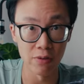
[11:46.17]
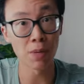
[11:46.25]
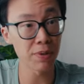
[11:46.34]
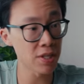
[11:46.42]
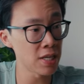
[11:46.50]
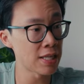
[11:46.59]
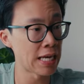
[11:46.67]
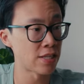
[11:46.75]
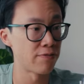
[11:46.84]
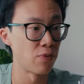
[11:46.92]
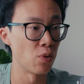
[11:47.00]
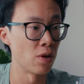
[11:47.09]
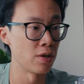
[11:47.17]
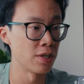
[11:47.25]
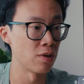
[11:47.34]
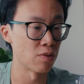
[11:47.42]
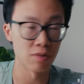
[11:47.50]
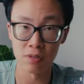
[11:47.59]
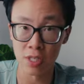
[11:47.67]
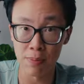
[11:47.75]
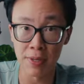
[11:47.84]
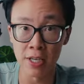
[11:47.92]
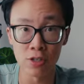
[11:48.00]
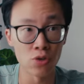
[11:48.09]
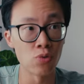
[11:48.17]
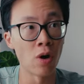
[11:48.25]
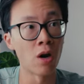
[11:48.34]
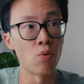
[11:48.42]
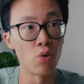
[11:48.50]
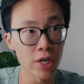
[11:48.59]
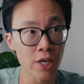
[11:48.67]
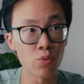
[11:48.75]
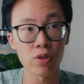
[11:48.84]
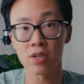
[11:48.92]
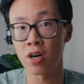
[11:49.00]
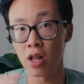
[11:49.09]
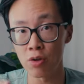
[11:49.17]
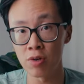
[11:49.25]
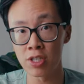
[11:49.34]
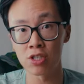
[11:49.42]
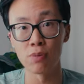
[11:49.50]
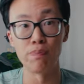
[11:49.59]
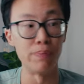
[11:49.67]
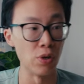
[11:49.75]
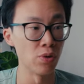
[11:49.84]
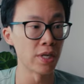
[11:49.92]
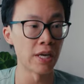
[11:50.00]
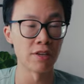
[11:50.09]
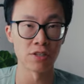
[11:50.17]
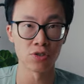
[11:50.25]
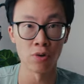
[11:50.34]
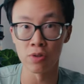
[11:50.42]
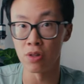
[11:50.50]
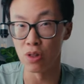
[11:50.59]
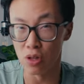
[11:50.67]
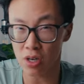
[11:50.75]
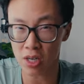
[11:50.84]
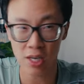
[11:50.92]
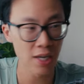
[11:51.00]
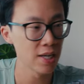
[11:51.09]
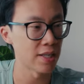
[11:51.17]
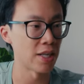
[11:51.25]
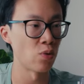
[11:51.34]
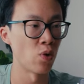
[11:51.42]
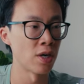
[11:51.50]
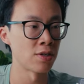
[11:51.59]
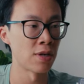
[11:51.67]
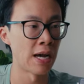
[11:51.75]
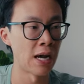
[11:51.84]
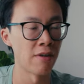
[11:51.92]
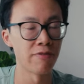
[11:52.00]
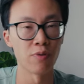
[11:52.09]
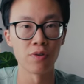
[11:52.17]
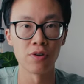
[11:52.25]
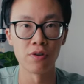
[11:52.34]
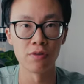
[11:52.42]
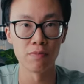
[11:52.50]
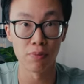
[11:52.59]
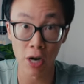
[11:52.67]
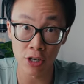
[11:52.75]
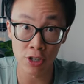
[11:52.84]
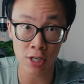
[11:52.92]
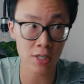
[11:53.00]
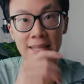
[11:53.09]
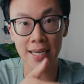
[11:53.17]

Typically that's for, you know, DPs who are working with a colorist to build a certain look that they want to have for their project.